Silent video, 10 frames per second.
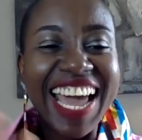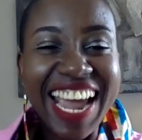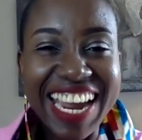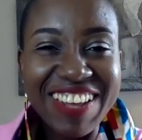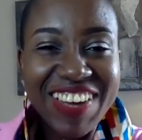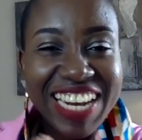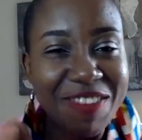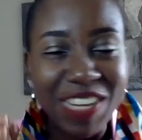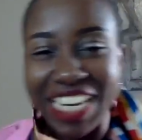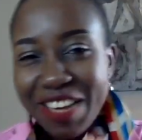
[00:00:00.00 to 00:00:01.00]
Anyway, let
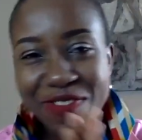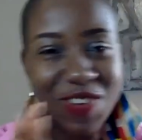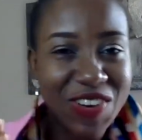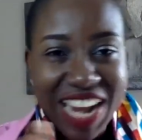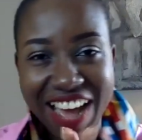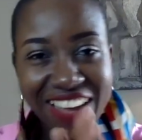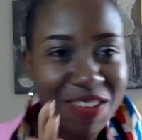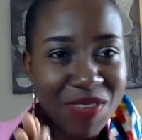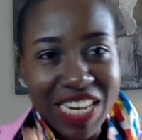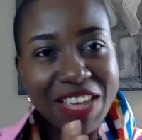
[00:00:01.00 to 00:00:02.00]
me leave you
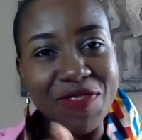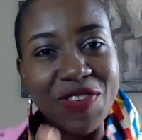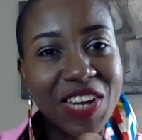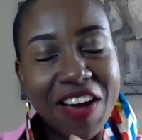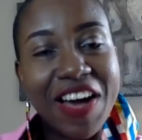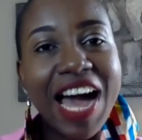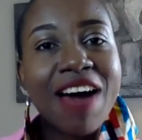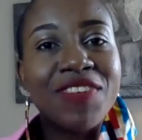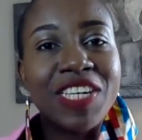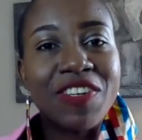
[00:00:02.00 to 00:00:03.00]
now.
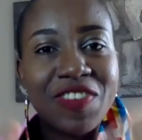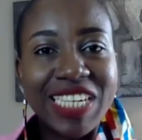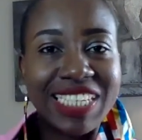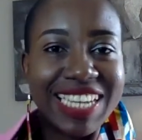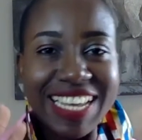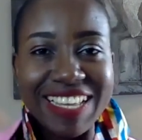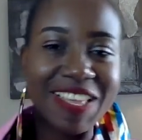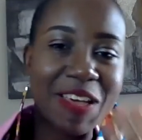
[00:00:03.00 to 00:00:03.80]
Have a great day.